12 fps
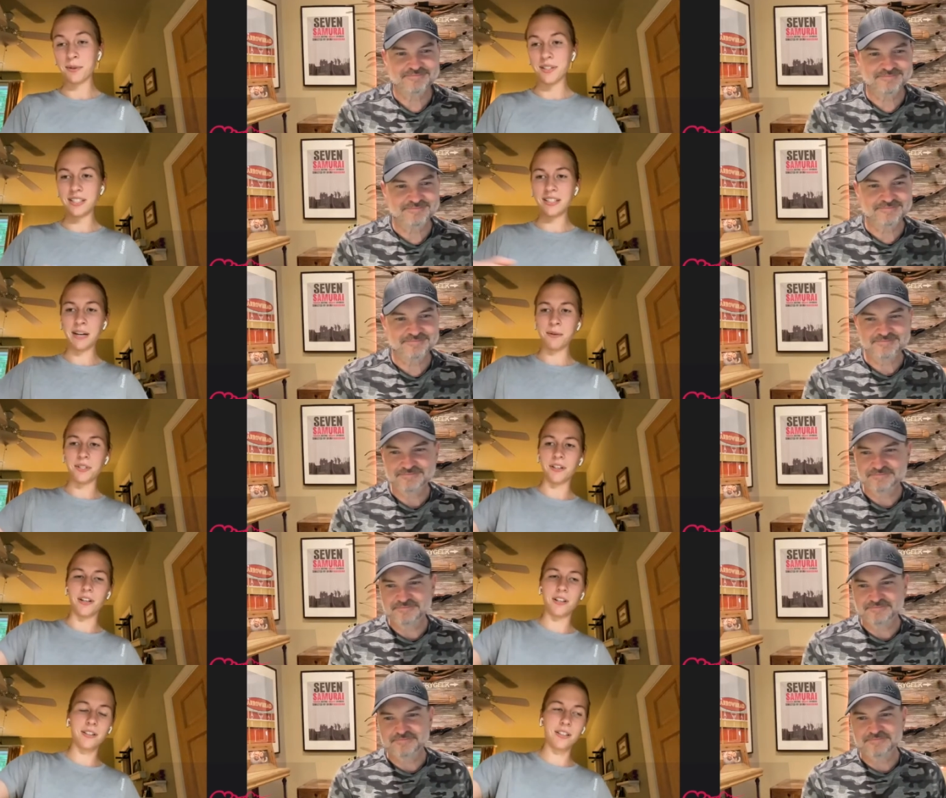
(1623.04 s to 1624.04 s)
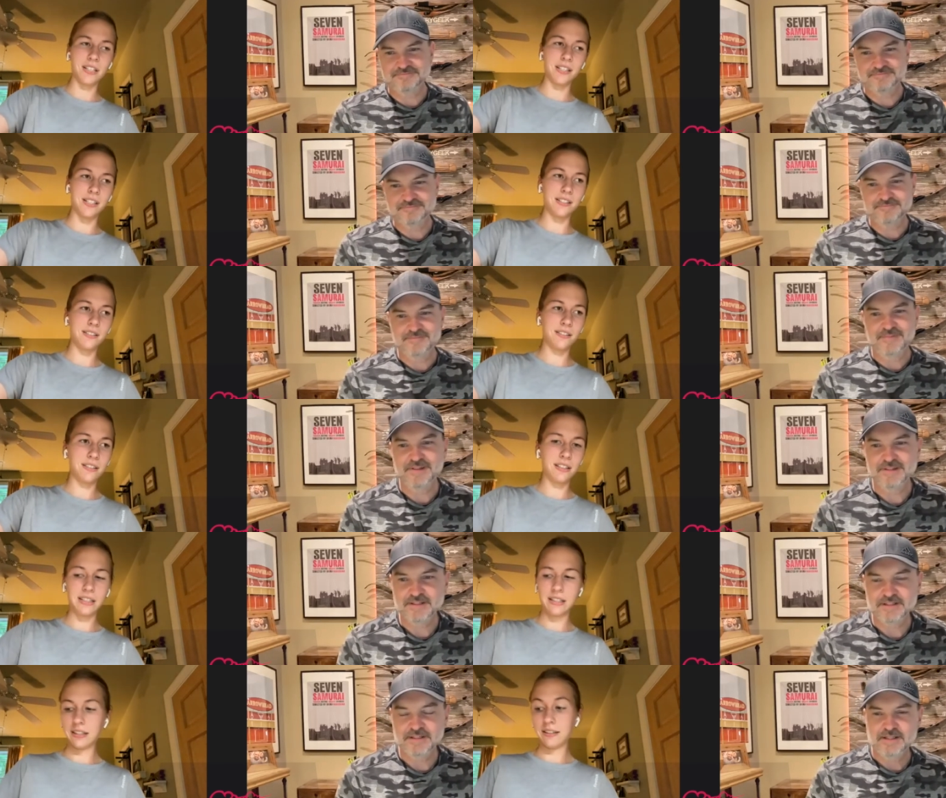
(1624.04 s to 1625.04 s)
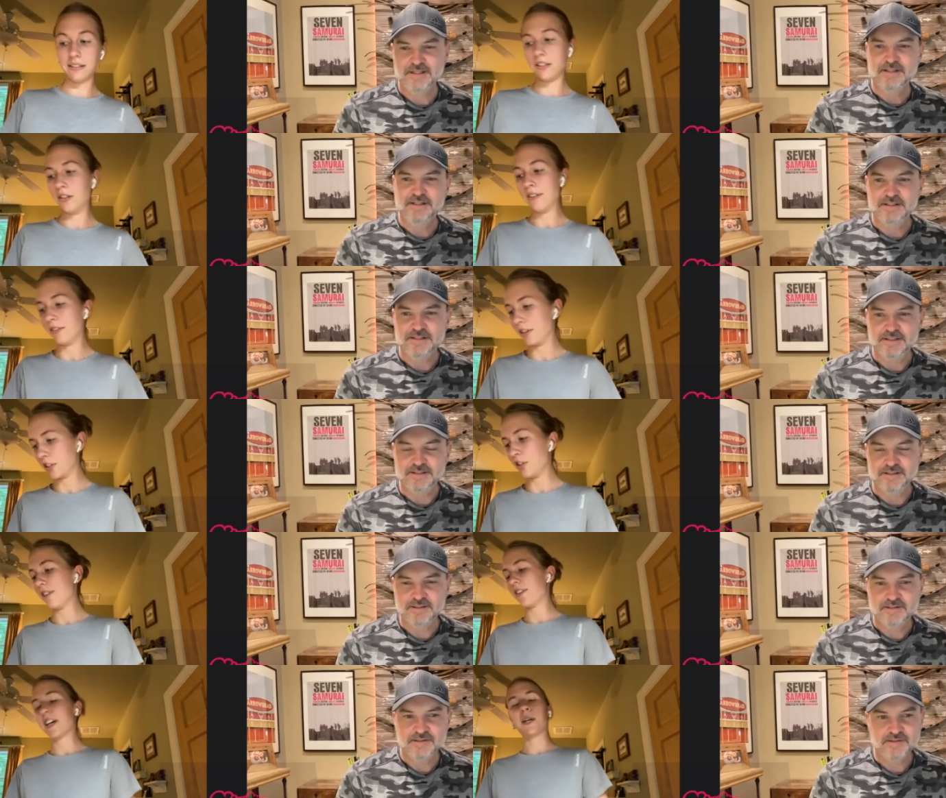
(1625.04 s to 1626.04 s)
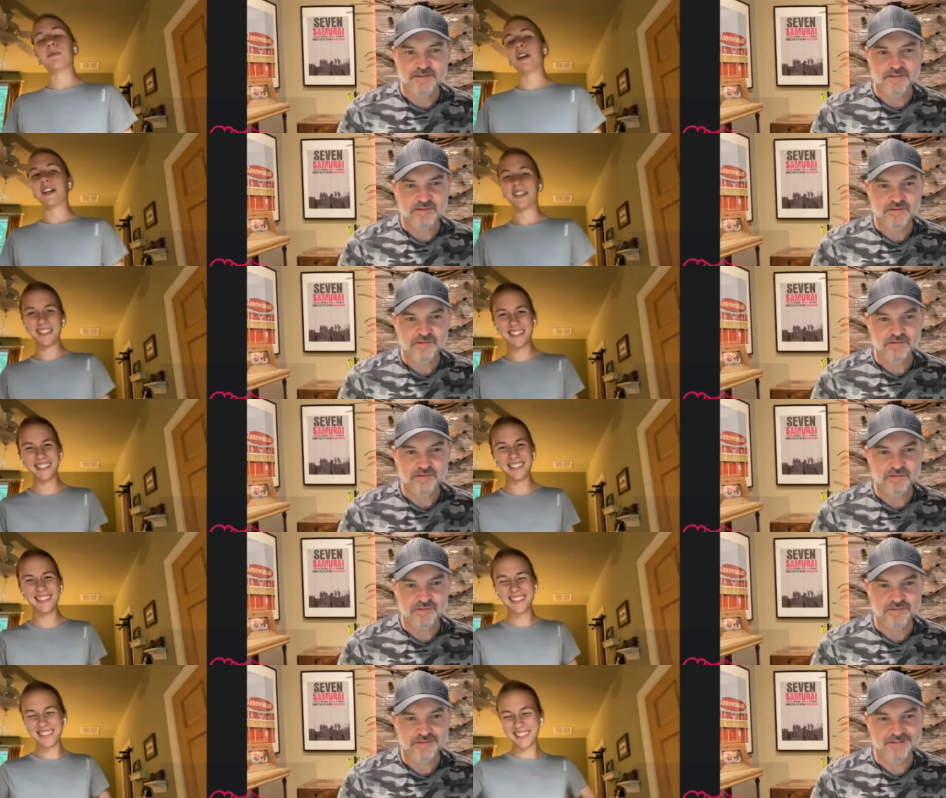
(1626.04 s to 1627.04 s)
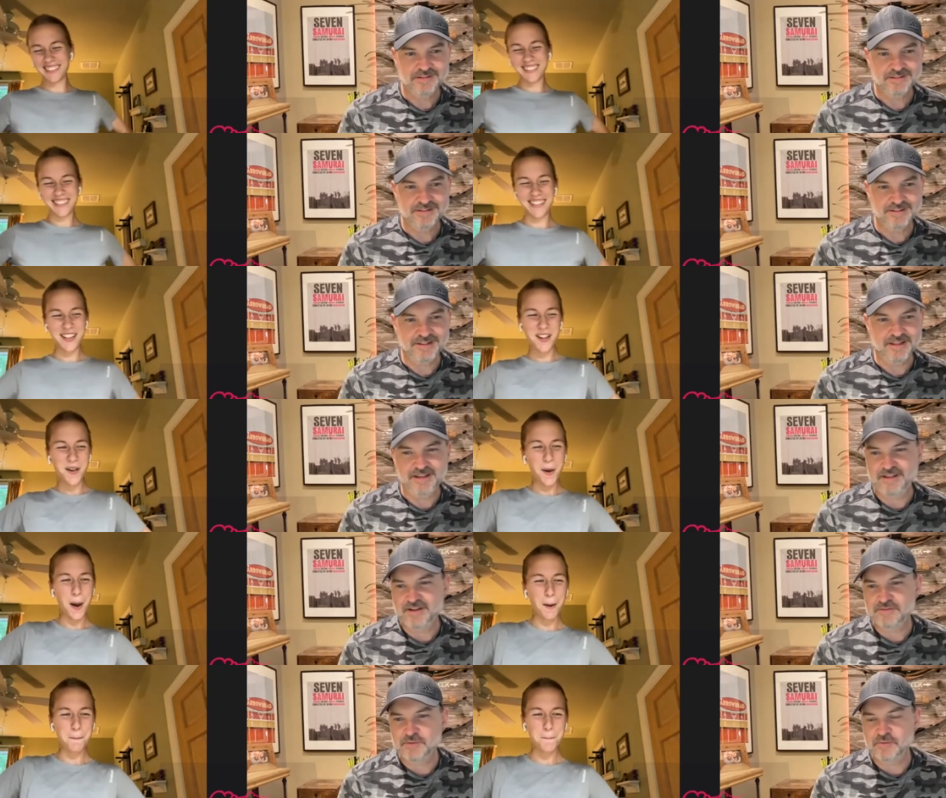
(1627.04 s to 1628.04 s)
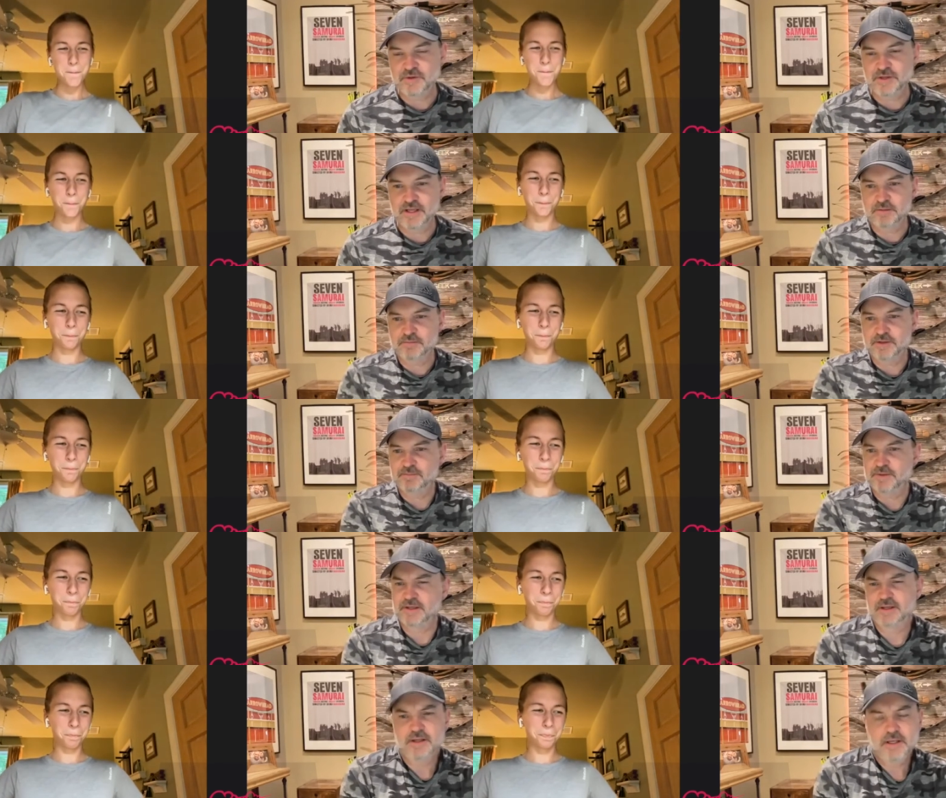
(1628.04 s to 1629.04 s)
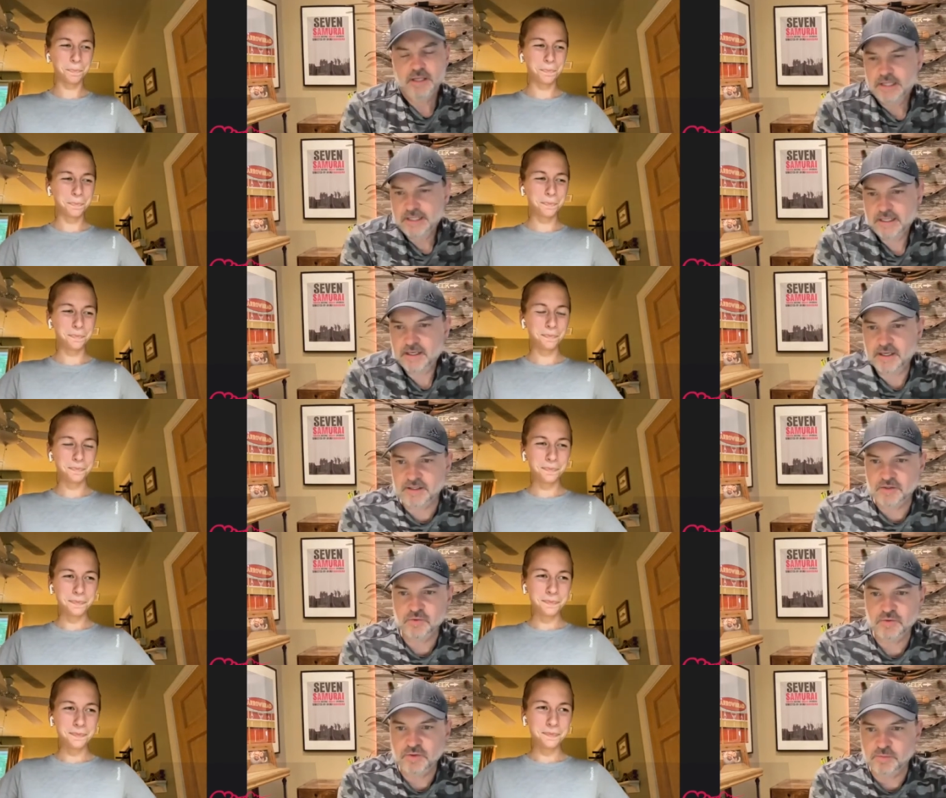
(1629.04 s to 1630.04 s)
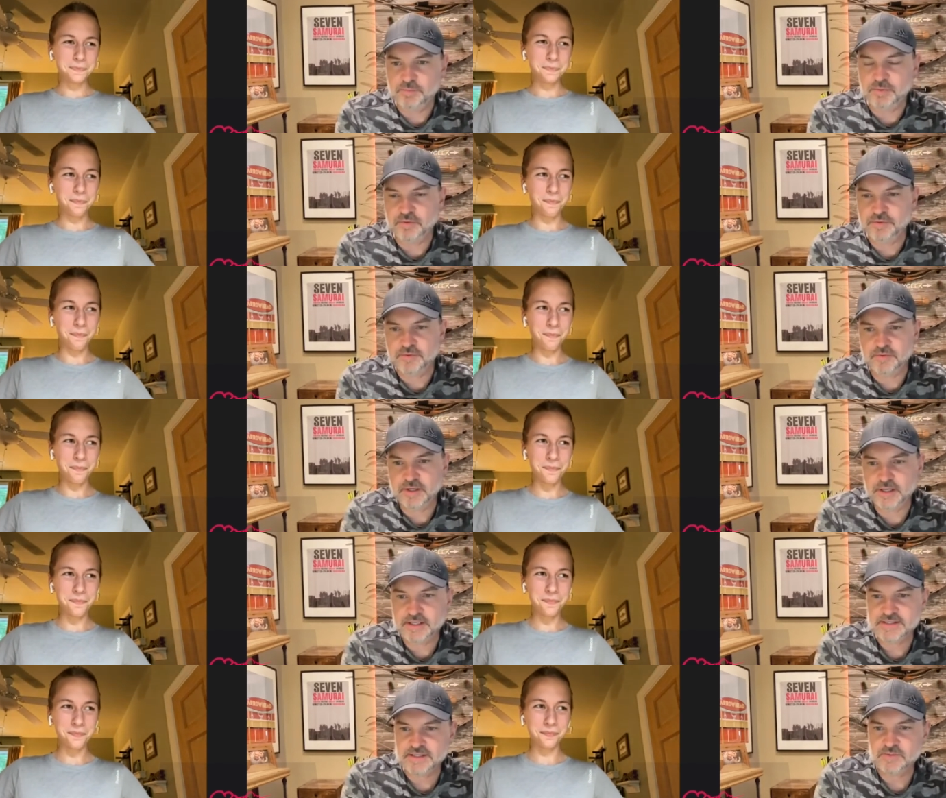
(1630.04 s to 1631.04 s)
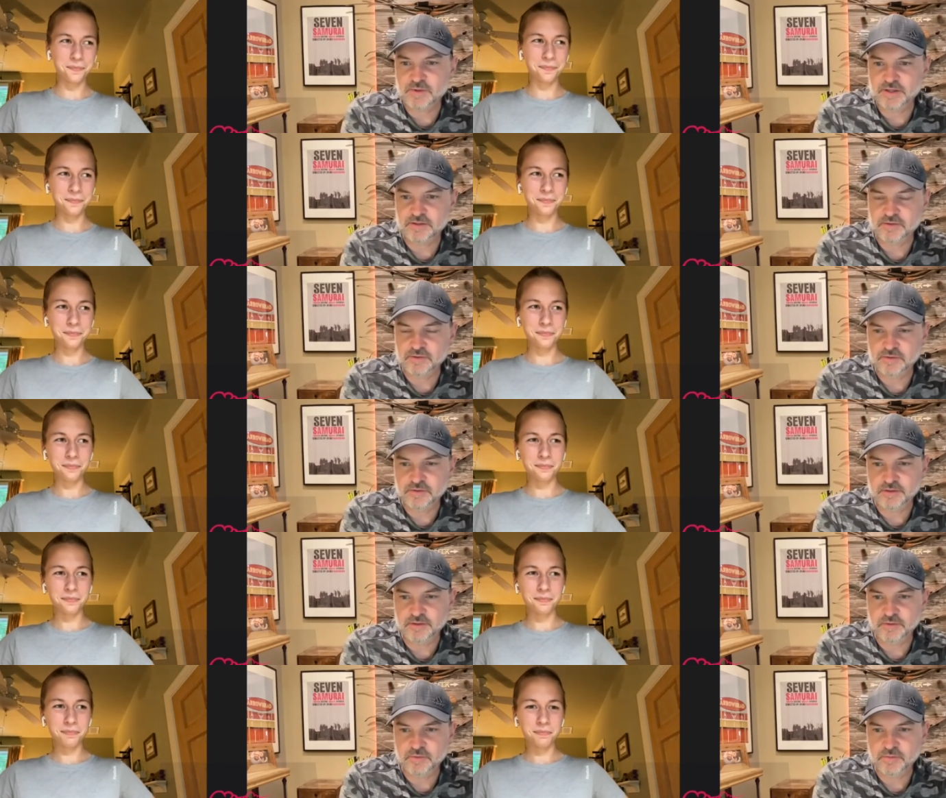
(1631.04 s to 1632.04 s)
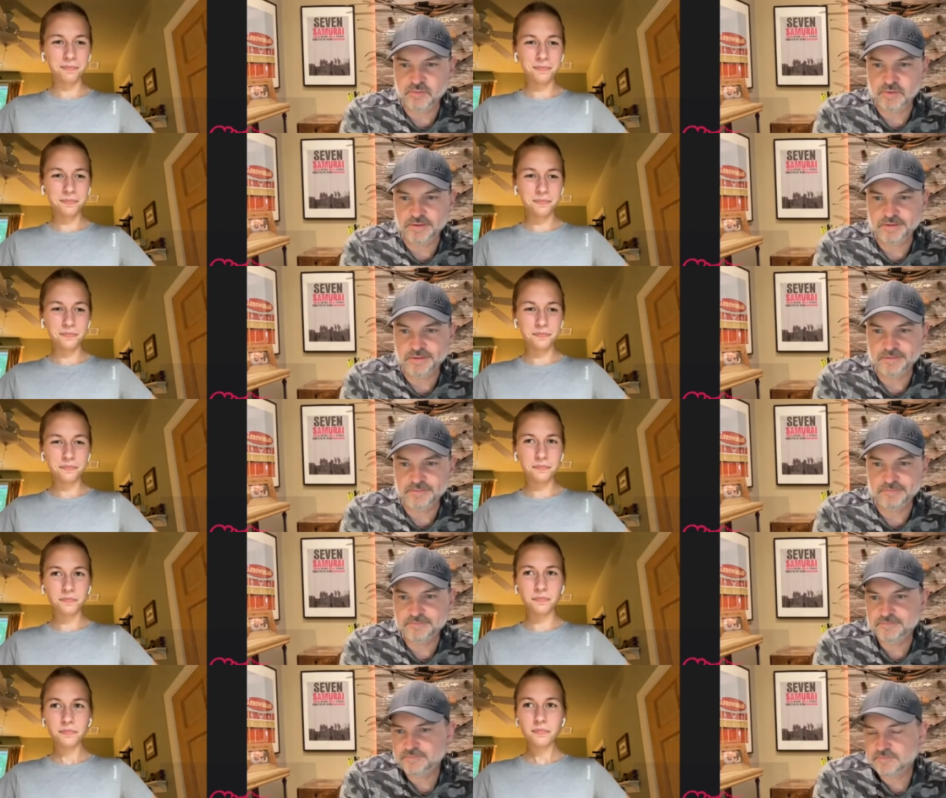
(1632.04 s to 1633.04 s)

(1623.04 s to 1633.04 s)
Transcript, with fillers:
Speaker 1: was that was hard because you never you never caught a break.
Speaker 2: Yeah, you have to recalibrate. But yeah, you you pull through, and I guess that's why you're you know um,